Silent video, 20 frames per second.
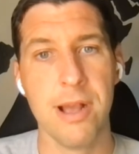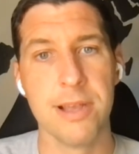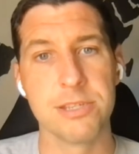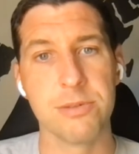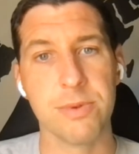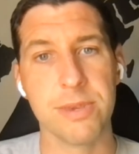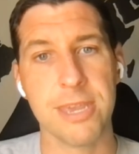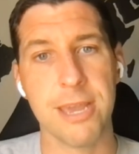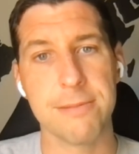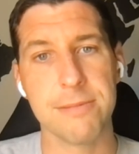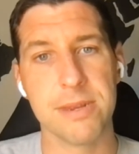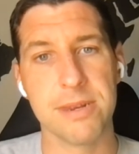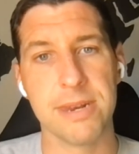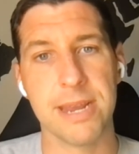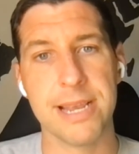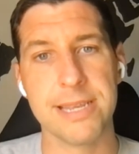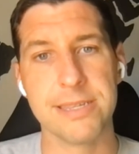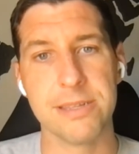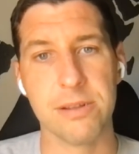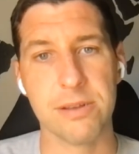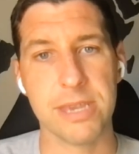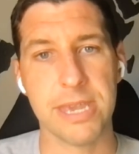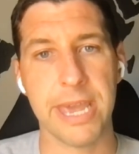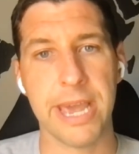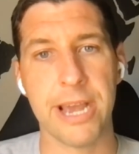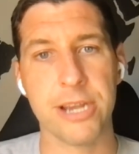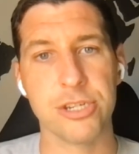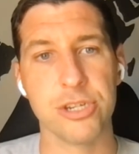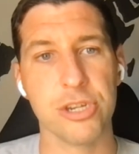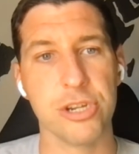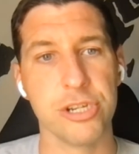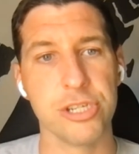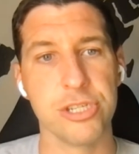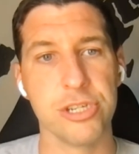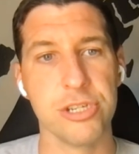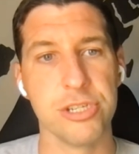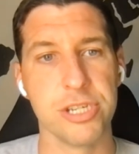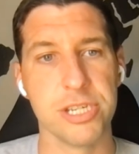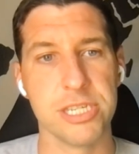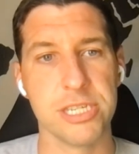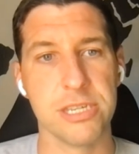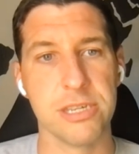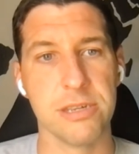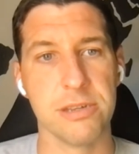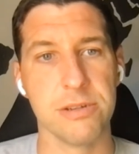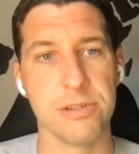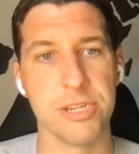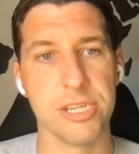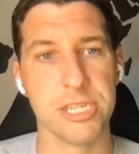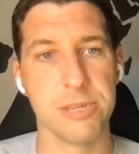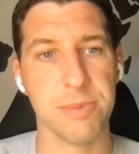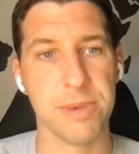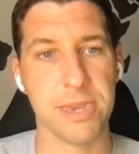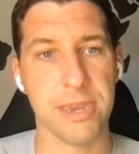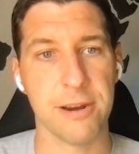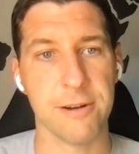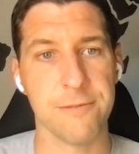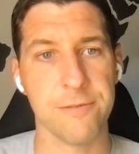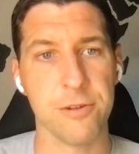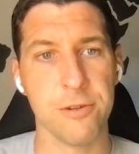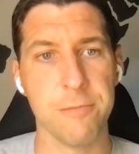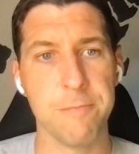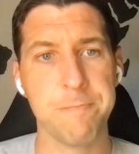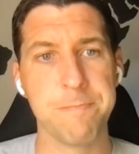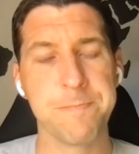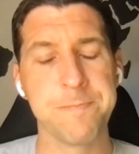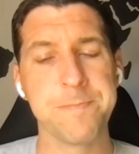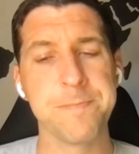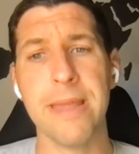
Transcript: So we kept a nice little cash cushion just to be careful.